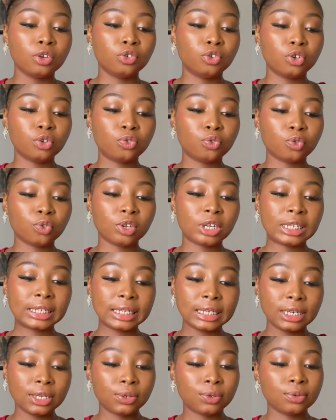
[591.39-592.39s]
Due to
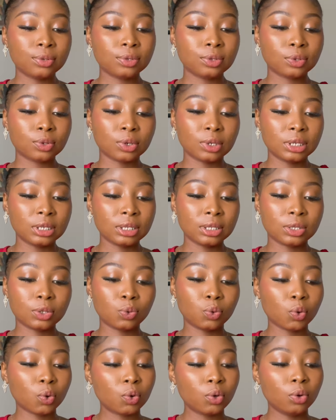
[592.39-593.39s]
clinical studies
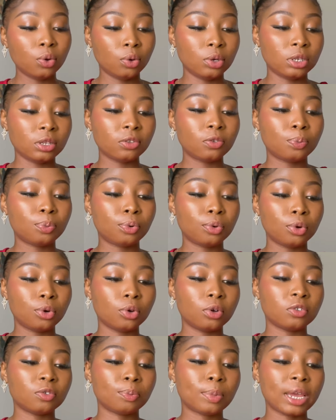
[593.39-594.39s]
done on these
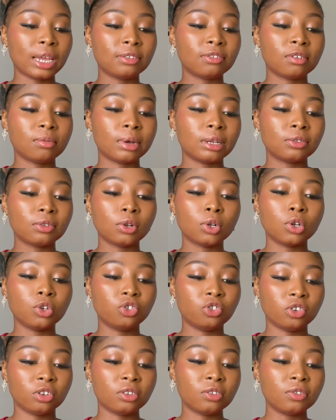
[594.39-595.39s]
products by
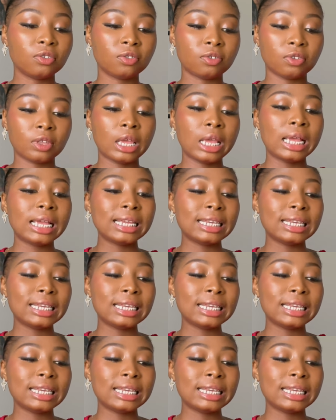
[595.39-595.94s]
dermatologists,